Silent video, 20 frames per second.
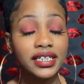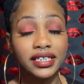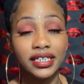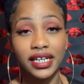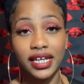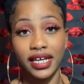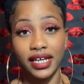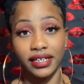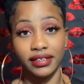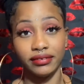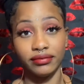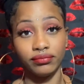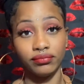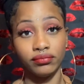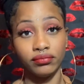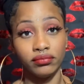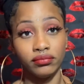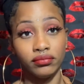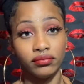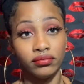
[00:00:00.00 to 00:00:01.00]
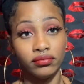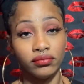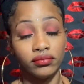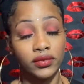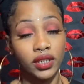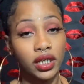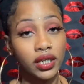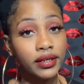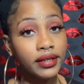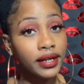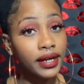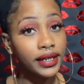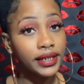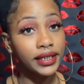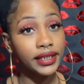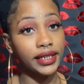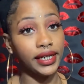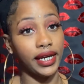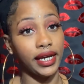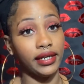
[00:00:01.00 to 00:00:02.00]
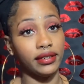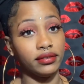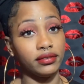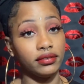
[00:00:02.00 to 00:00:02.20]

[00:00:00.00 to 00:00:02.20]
of that. None of that.